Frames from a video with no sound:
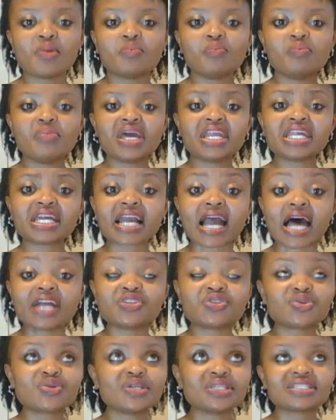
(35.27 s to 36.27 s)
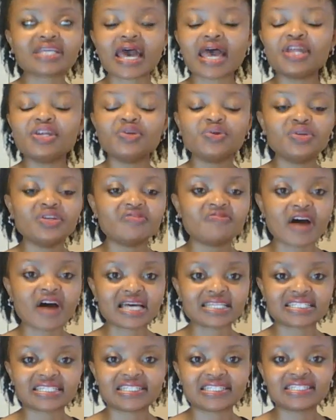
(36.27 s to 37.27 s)
Many countries and
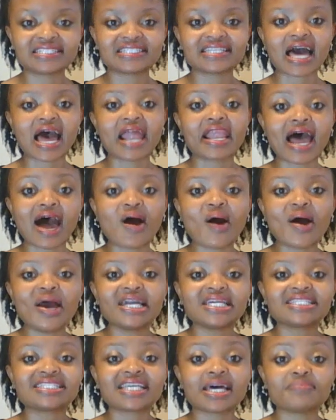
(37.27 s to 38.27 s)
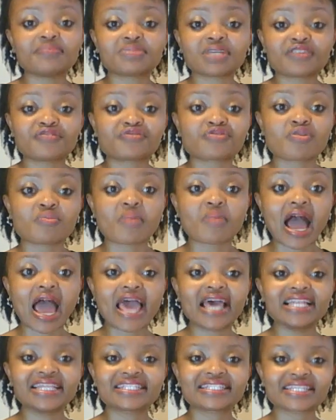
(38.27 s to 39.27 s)
universities are now exempted from
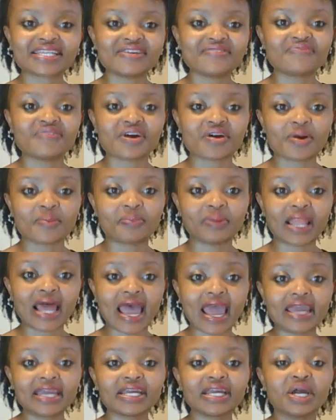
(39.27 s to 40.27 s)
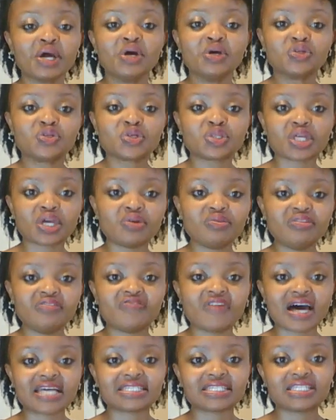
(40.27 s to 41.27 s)
IELTS if they're applying to the
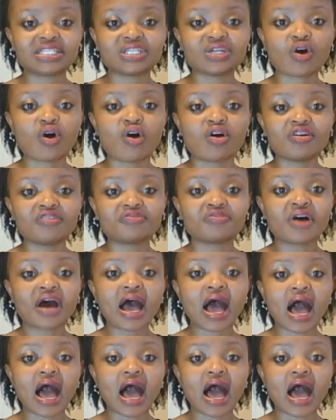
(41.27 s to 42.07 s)
University of